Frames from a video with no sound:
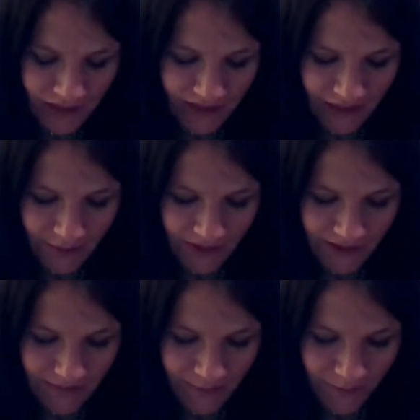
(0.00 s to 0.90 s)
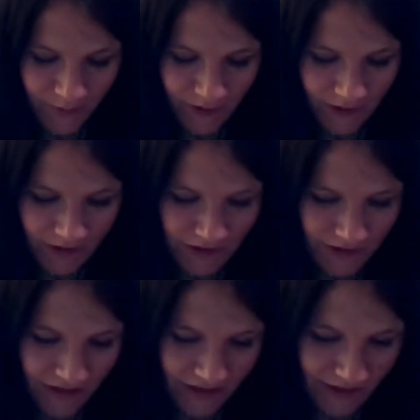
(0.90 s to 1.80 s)
I think I might save him for an
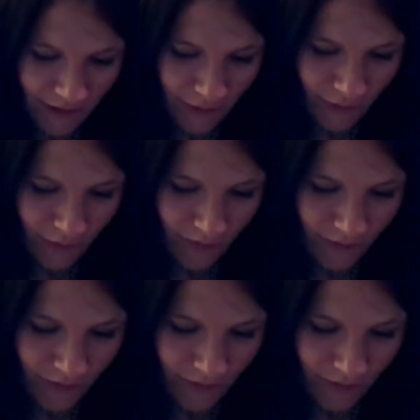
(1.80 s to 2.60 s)
auction. He's cool.